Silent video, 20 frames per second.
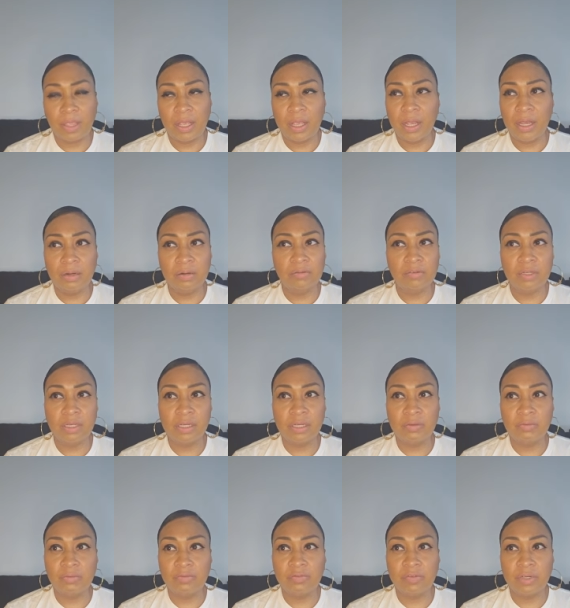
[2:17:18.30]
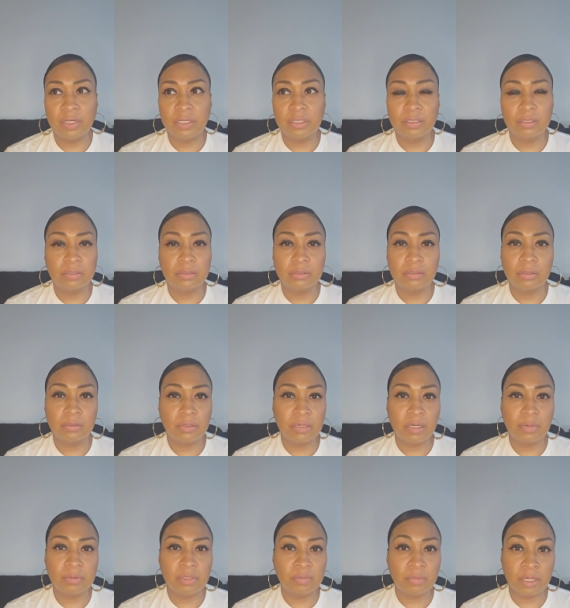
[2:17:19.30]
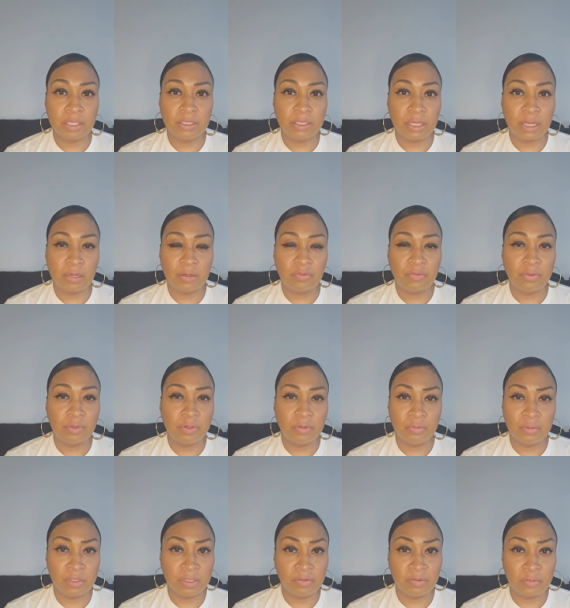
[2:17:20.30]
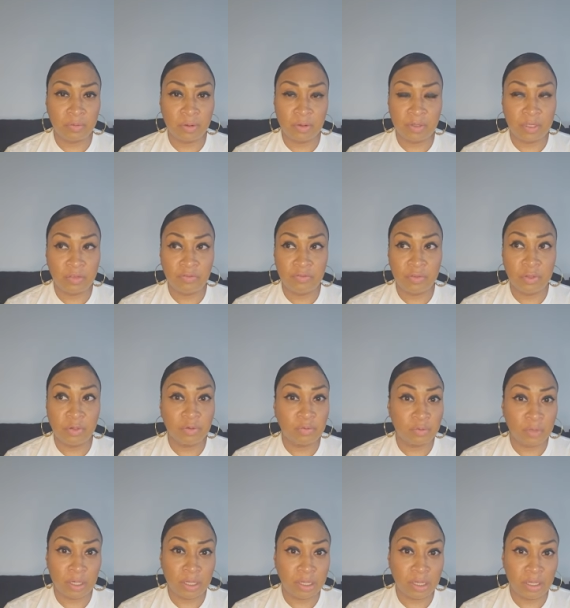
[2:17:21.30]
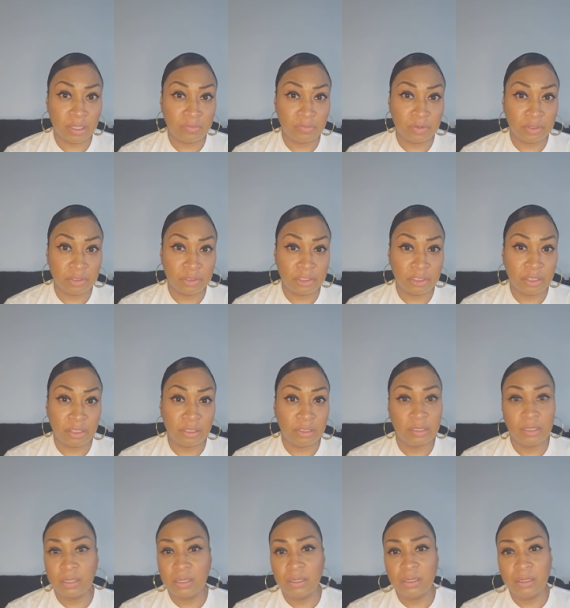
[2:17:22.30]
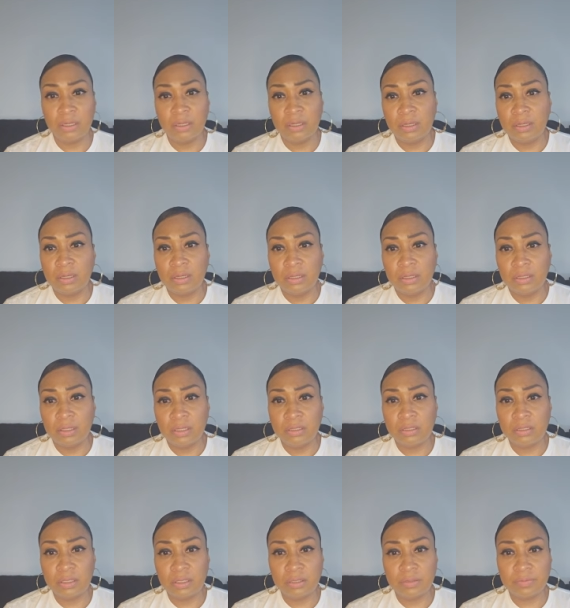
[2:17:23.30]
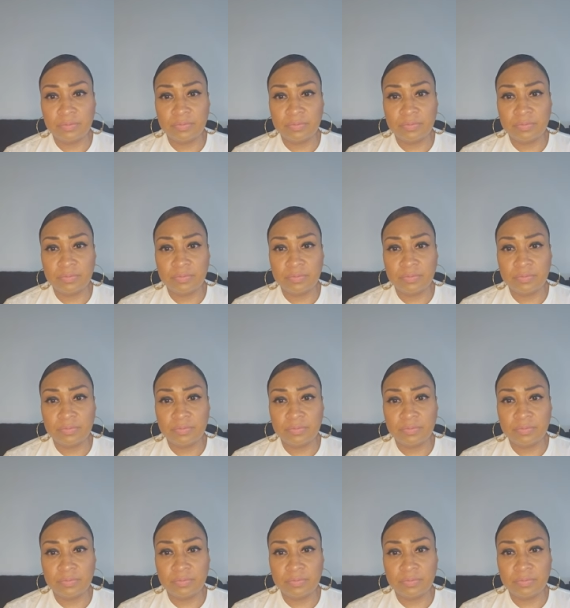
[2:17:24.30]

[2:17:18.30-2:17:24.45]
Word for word: I don't really give a fuck. Don't come to my channel if you don't really if you don't want to hear the real shit. That's it.